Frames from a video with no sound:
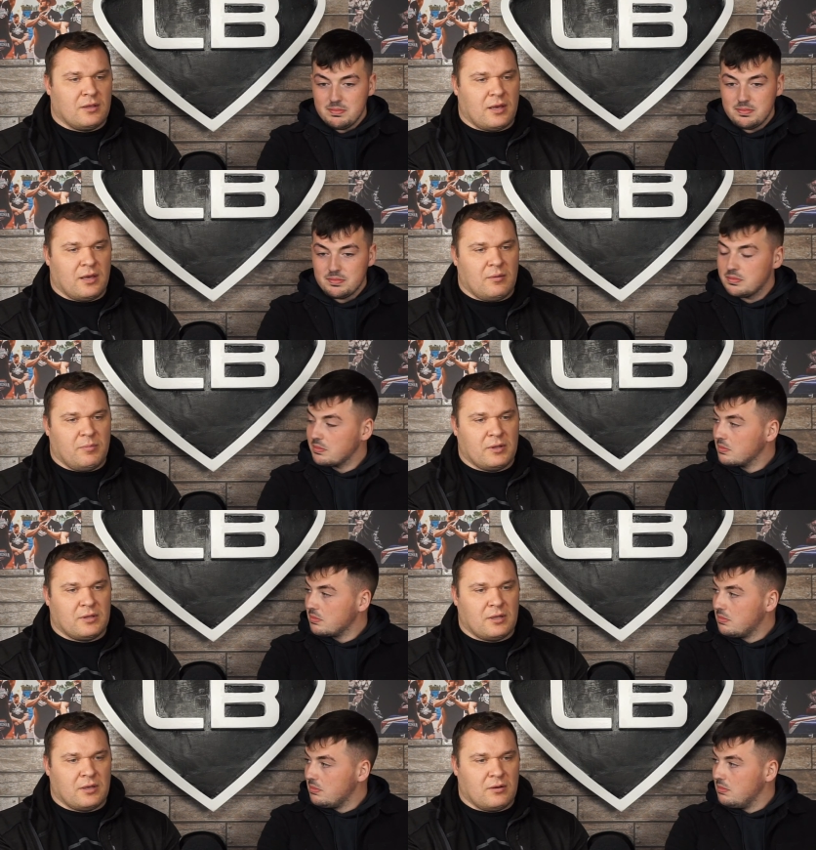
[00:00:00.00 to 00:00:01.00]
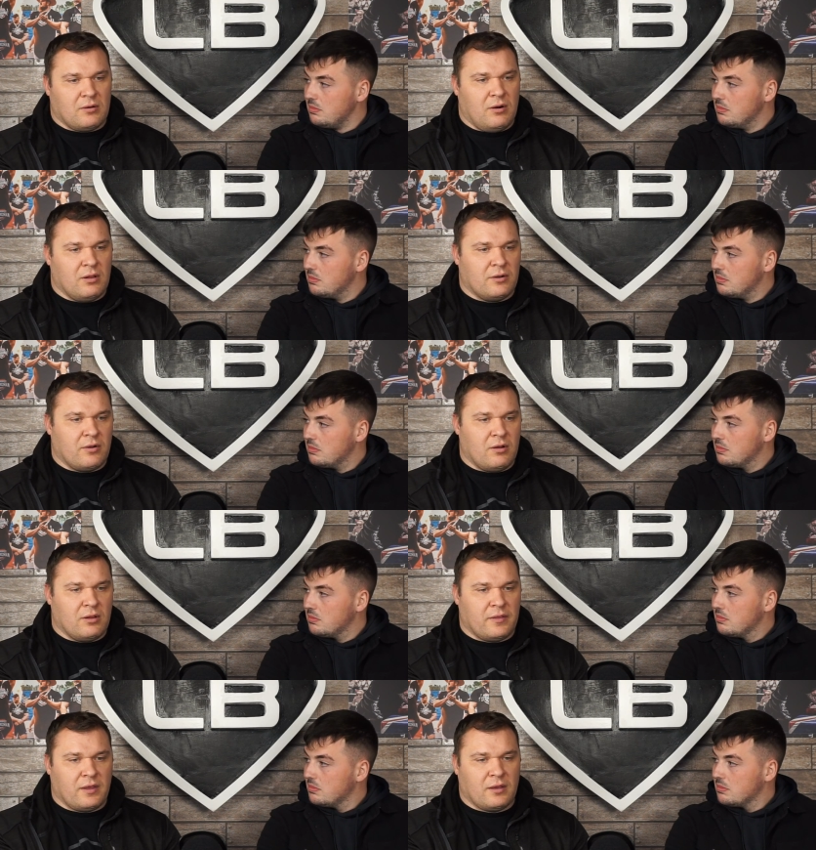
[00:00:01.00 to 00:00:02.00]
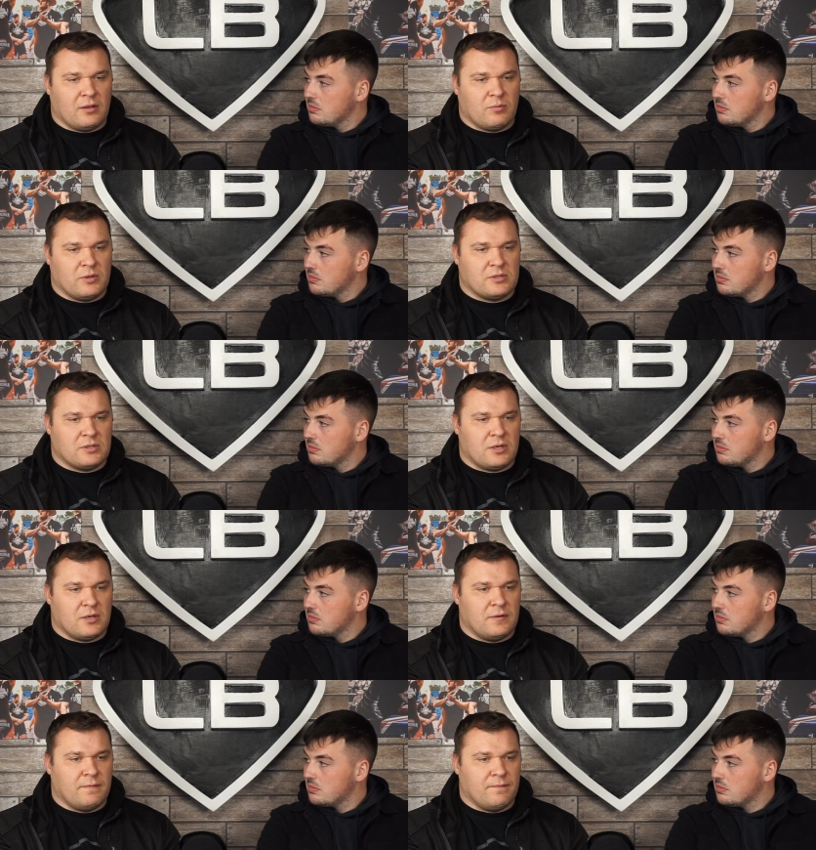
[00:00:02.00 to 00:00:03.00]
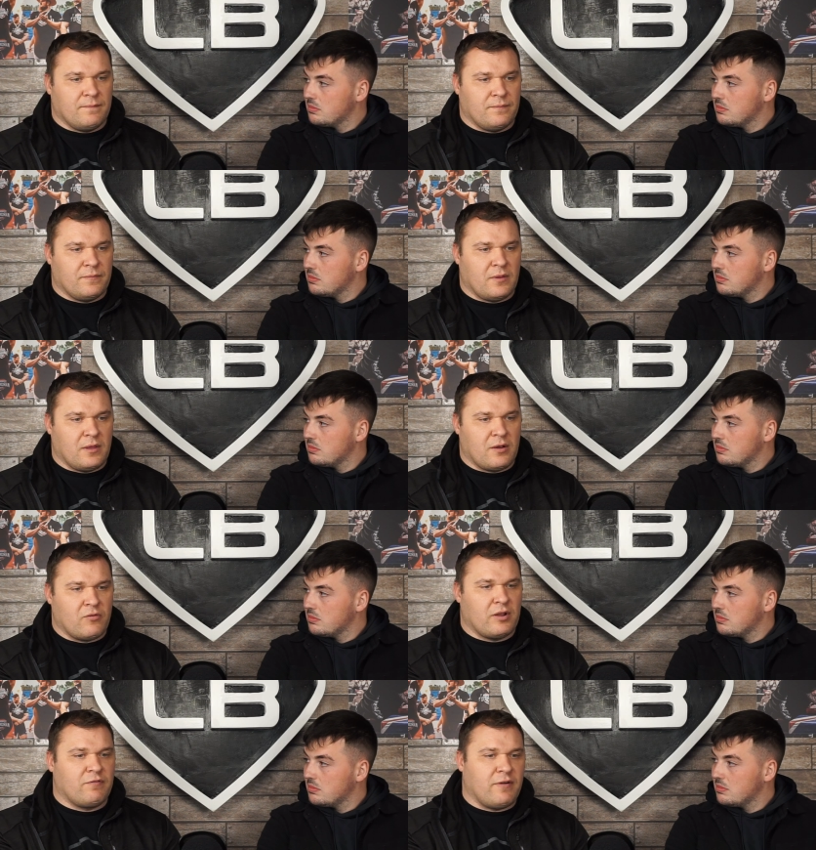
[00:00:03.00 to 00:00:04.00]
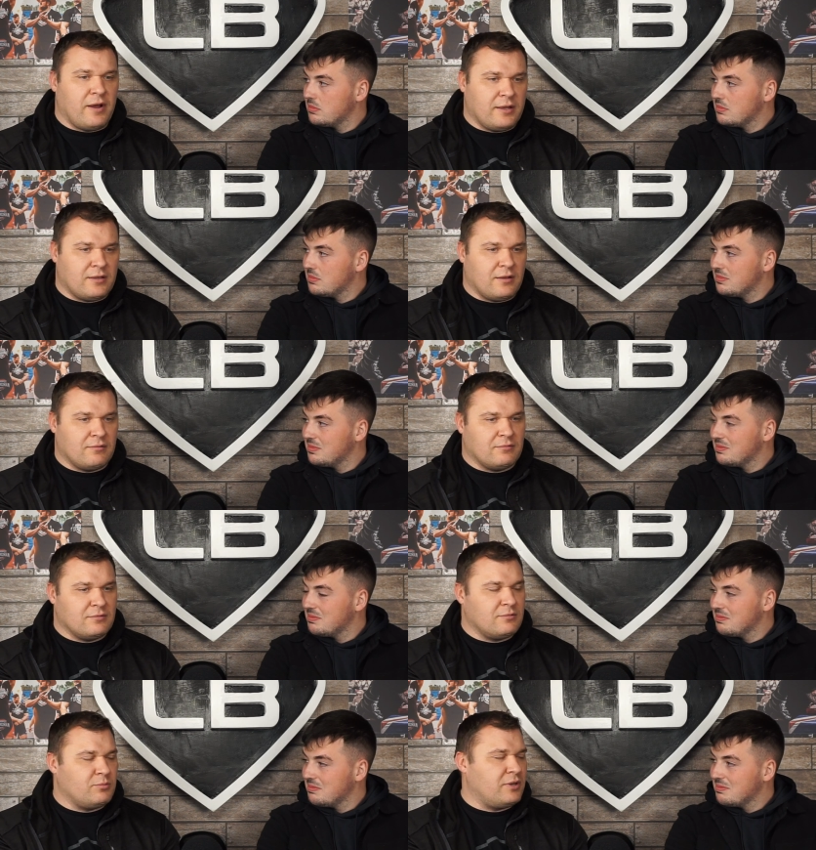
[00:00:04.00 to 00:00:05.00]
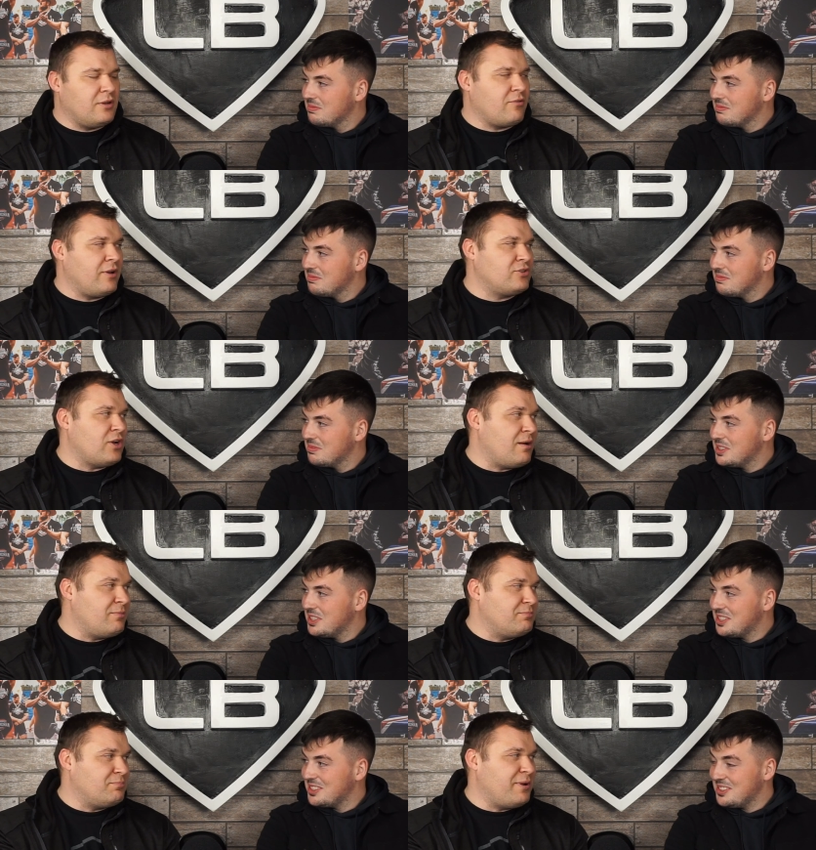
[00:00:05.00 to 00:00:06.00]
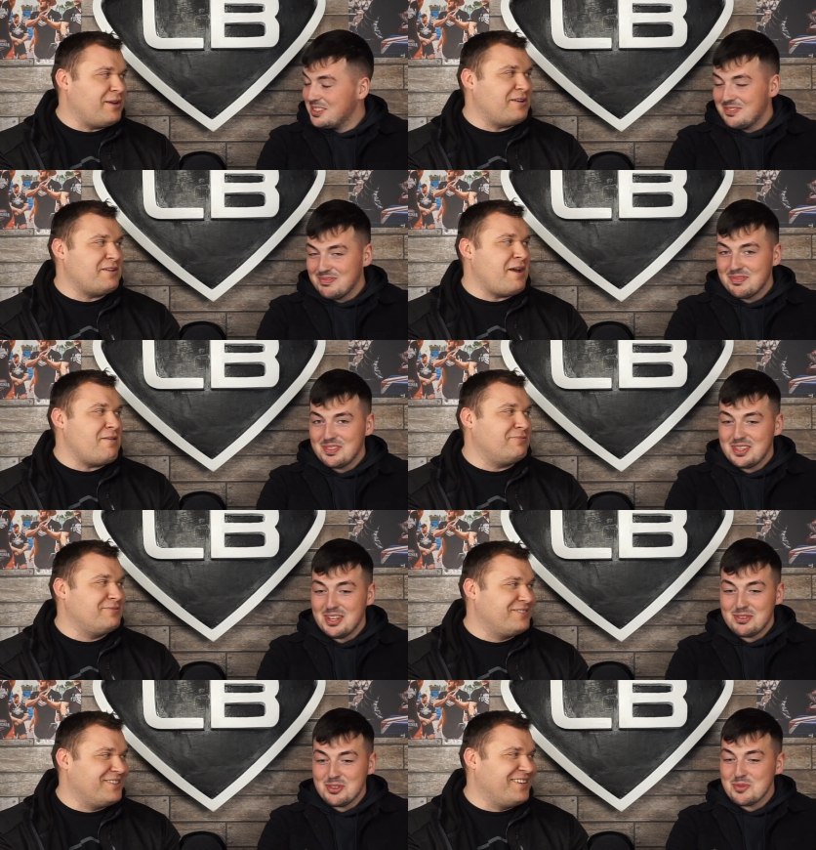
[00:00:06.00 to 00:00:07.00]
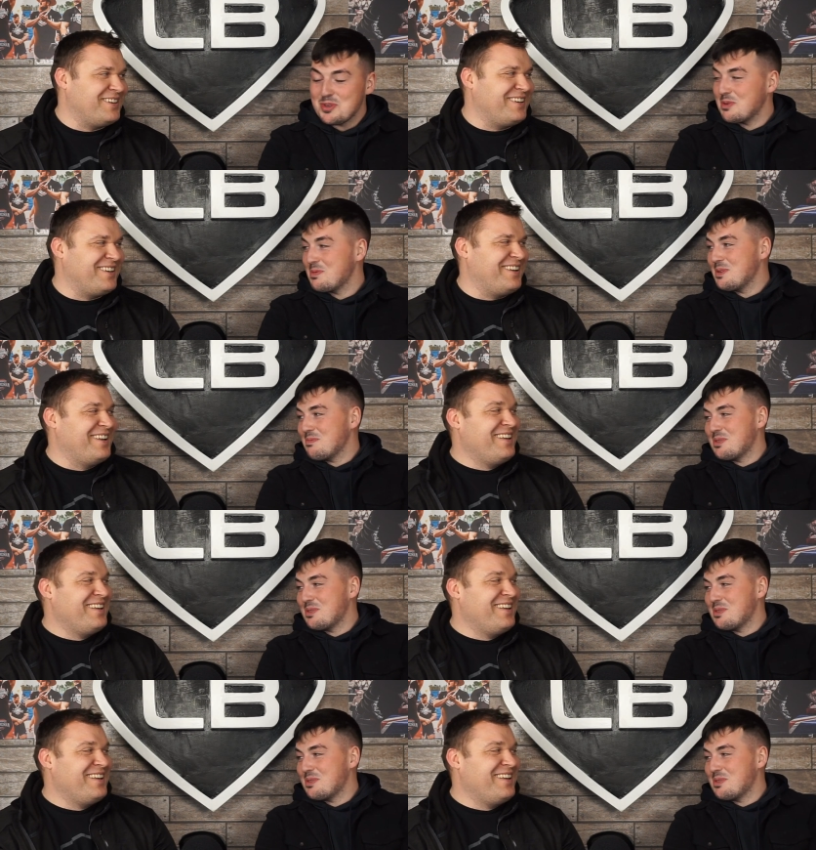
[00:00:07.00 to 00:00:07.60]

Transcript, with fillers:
Speaker 1: Yeah, but uh, all in all, I think it was um, a great fight, and we did a great job in breaking it down. Never know, we could be